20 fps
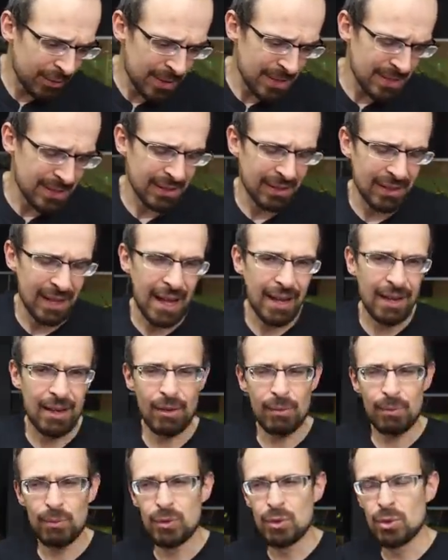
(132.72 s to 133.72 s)
recent, like
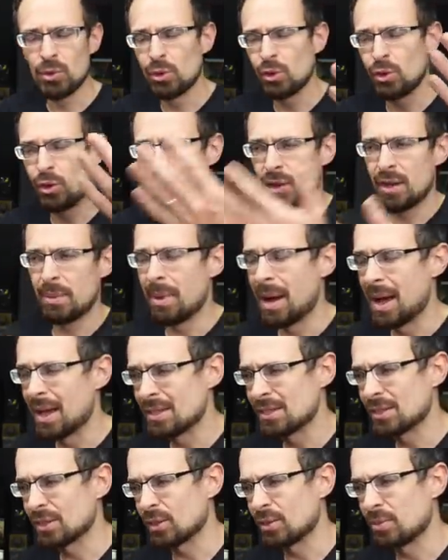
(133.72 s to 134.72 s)
2 to 3
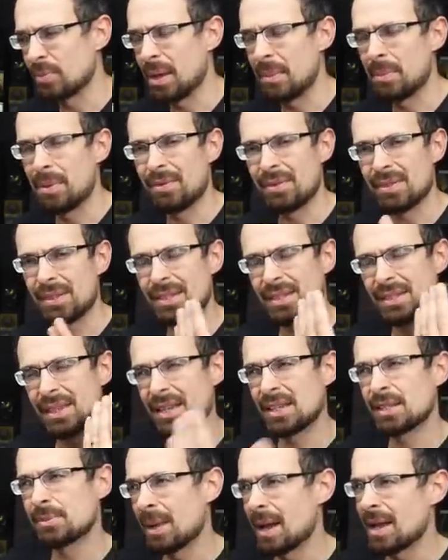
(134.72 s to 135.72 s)
months, or maybe even
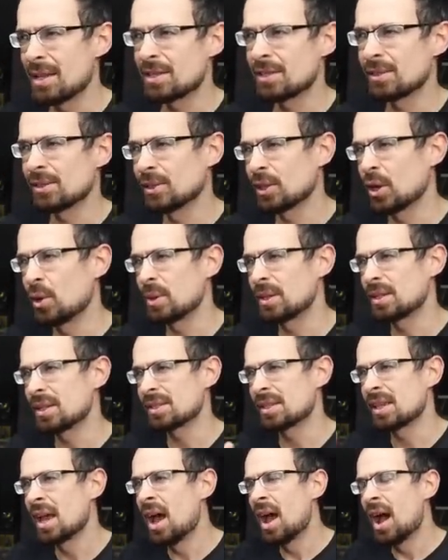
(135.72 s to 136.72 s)
6 months, although it
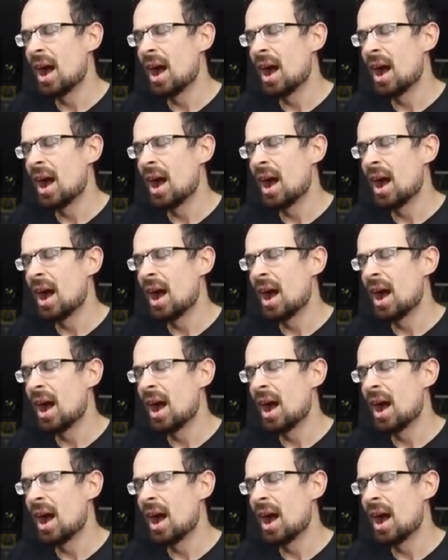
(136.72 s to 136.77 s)
is